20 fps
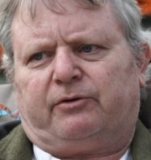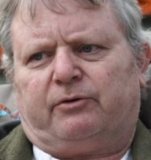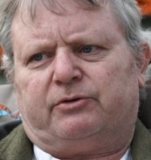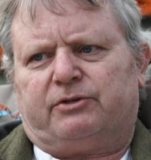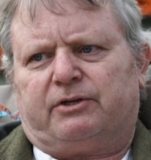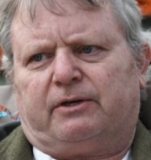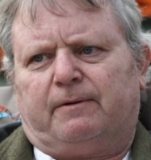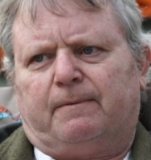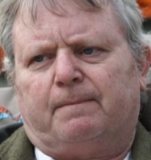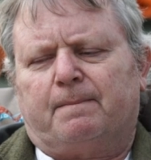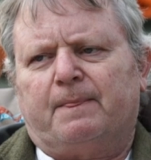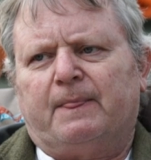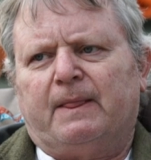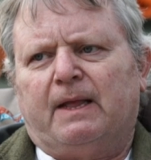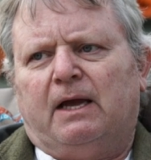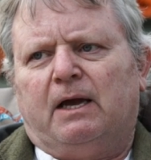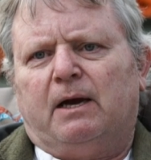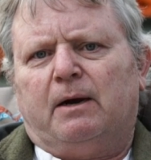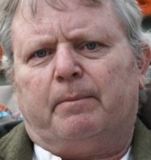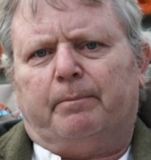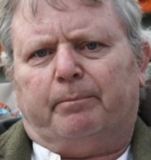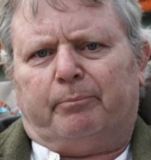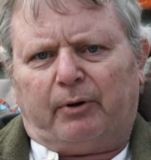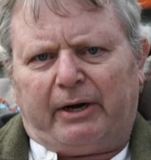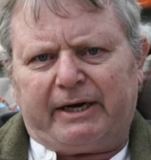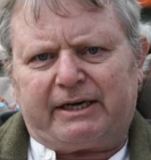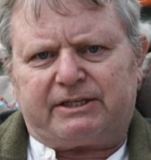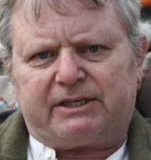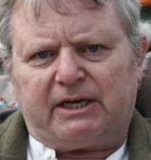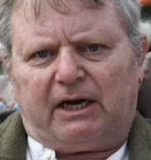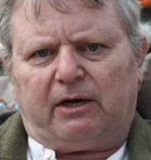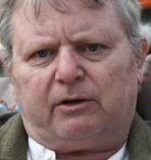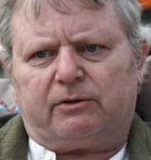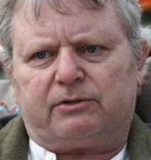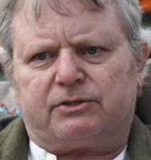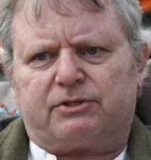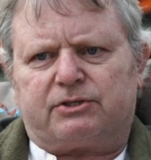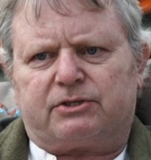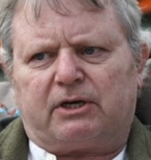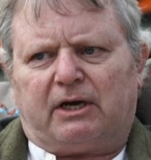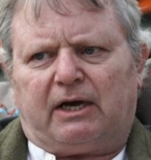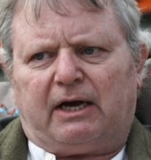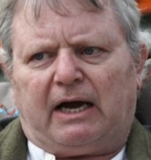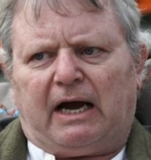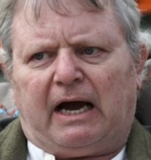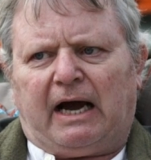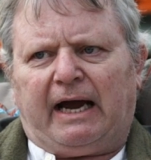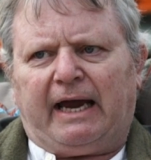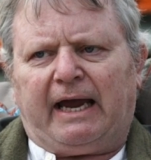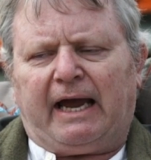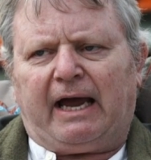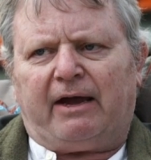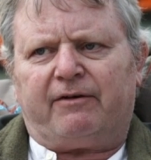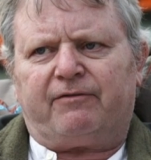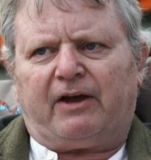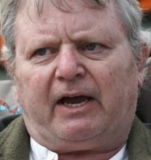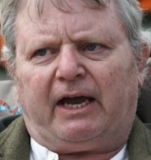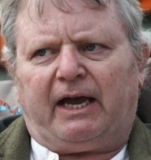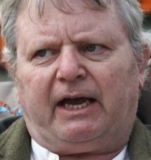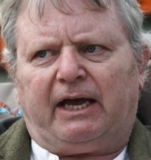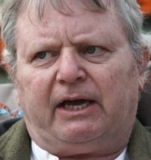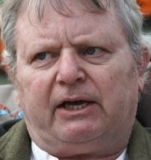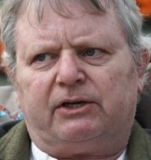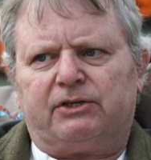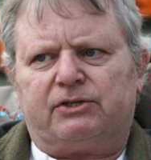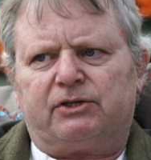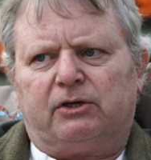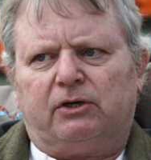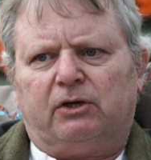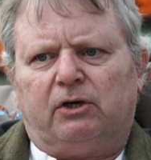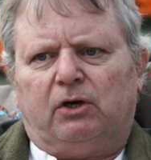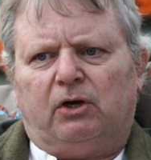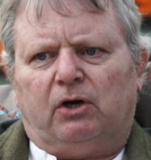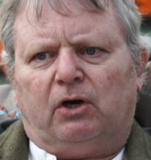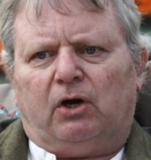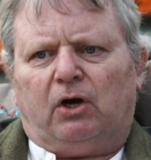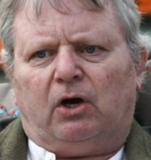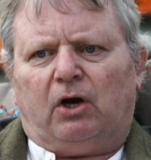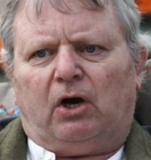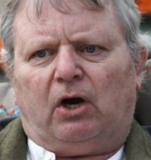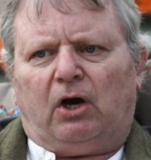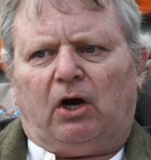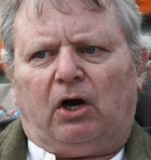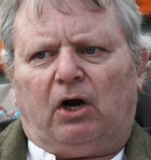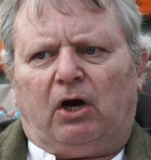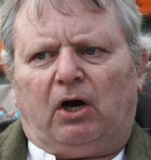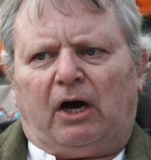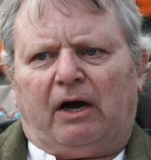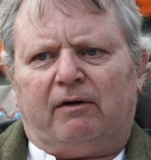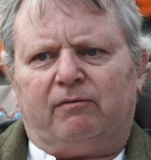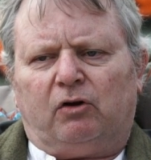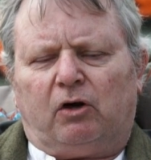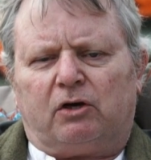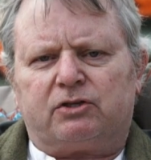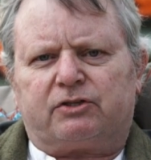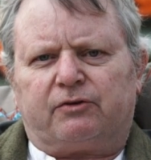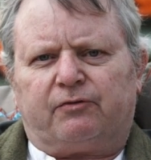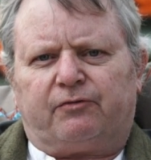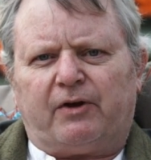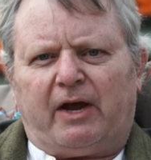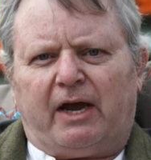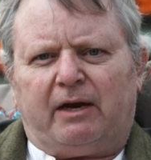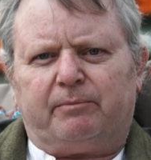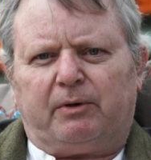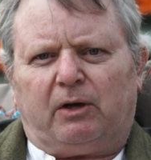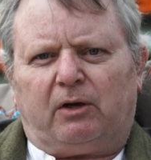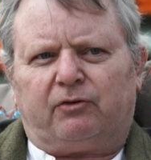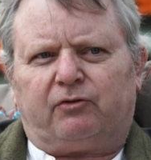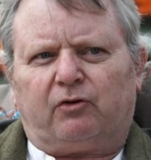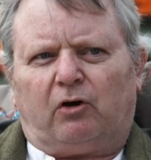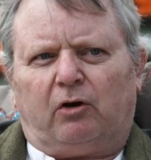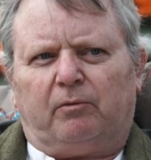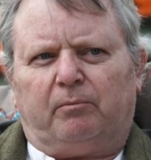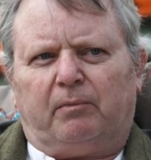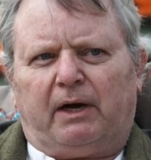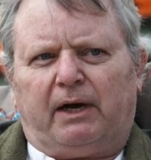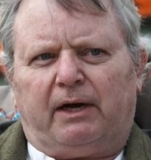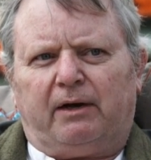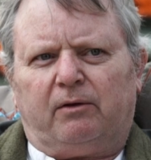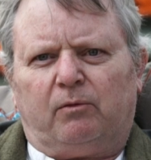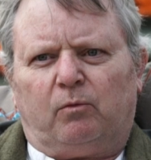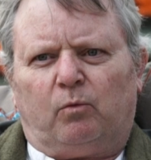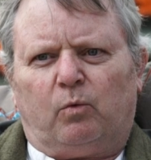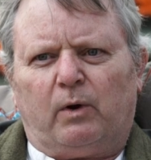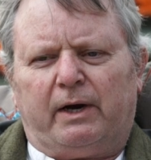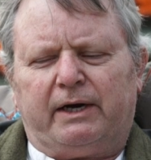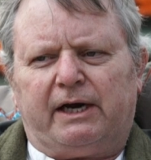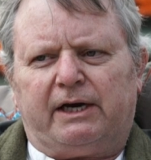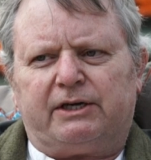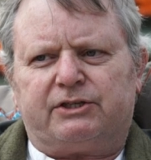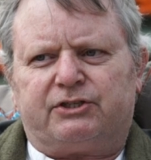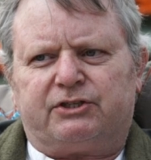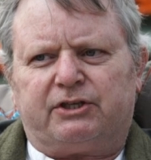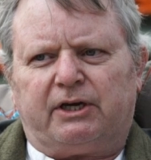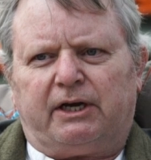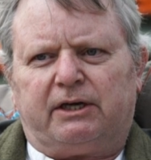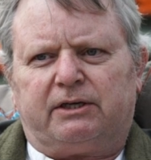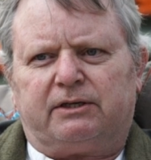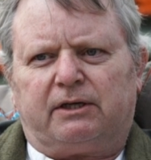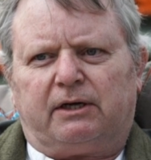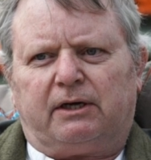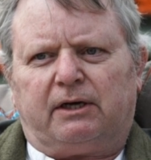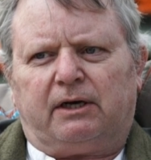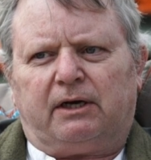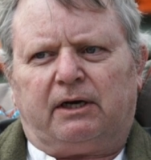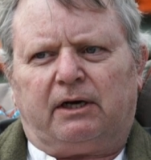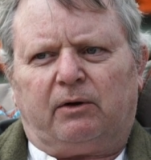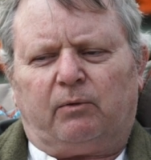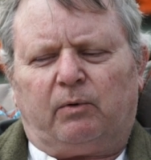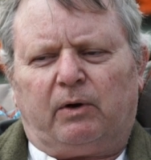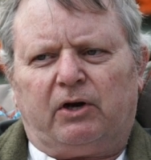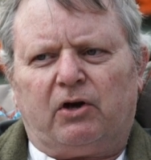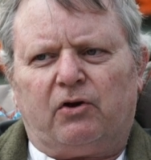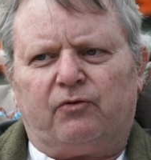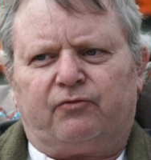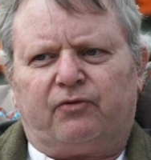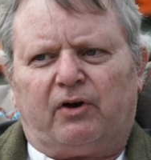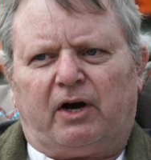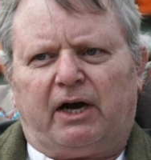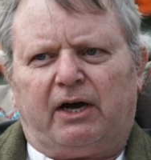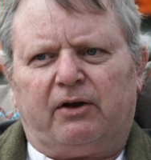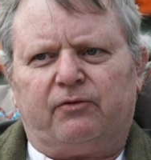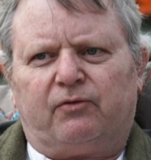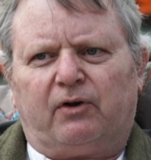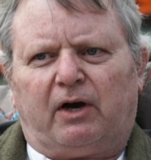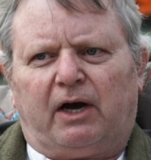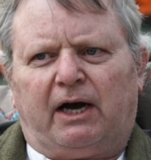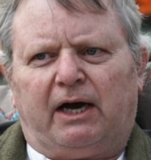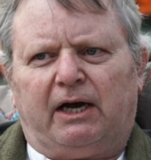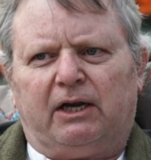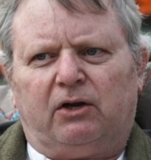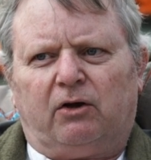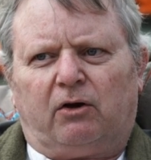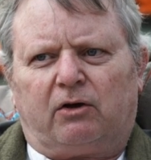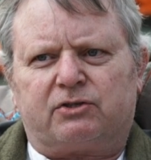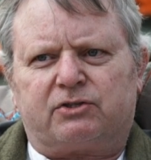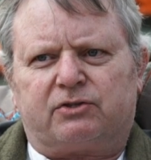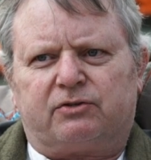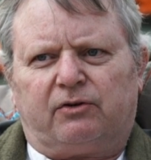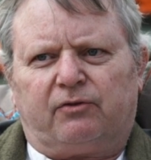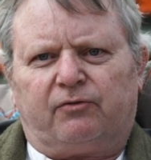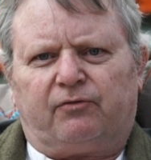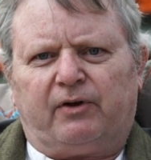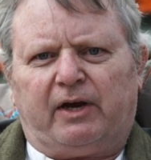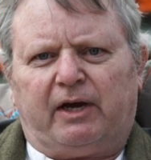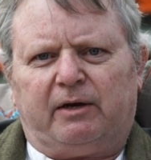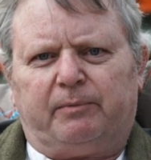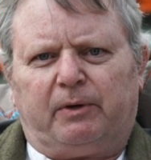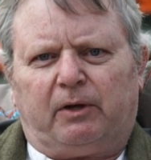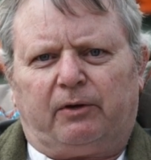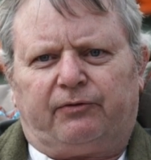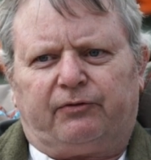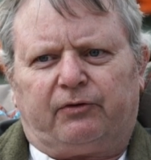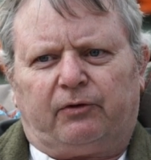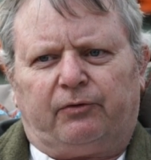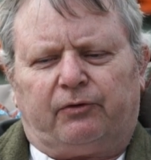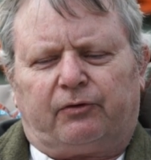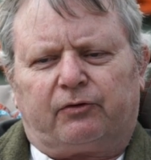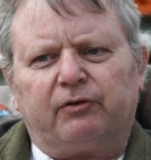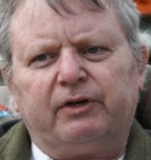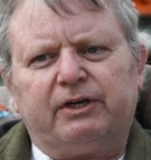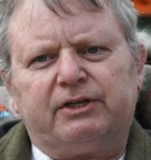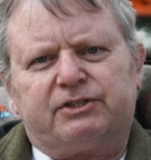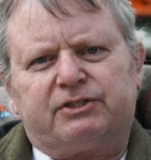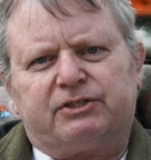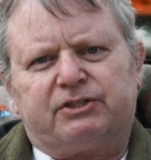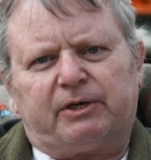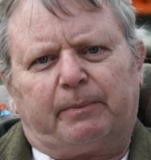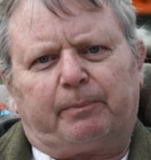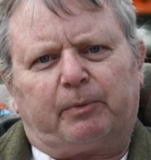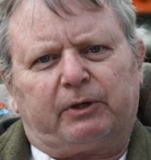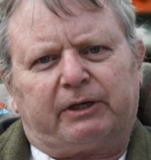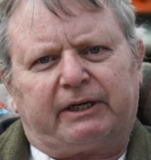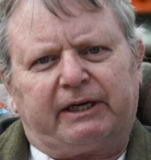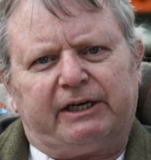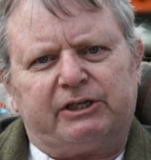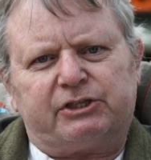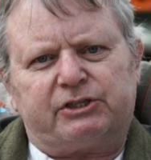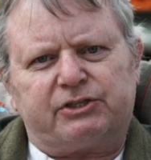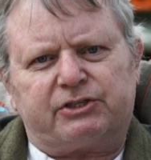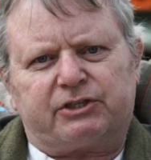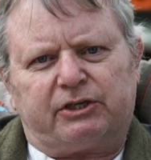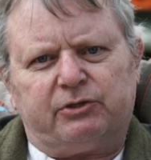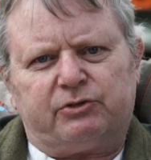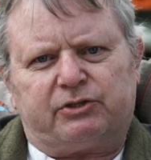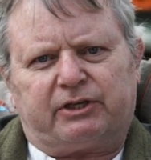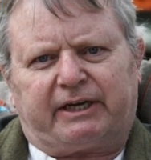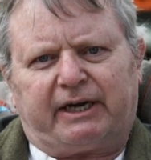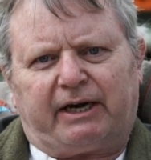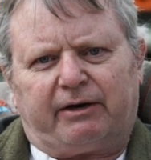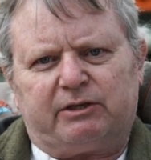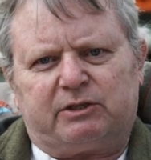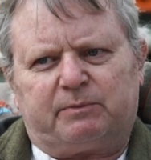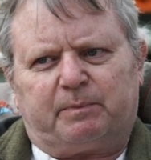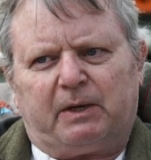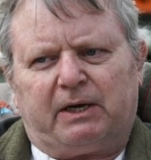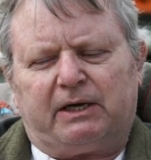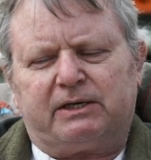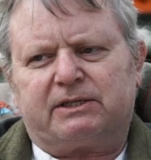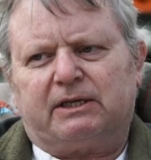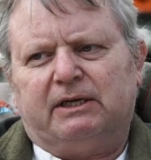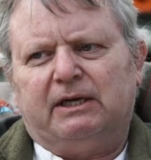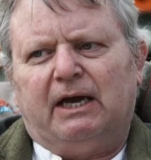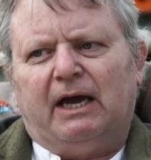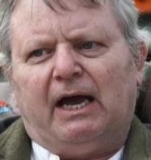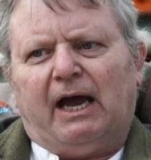Cruiser. Breakdowns, I have had, I've lost a fan belt on my 1HZ 105. I lost fan belts on three separate occasions. I used to carry spares.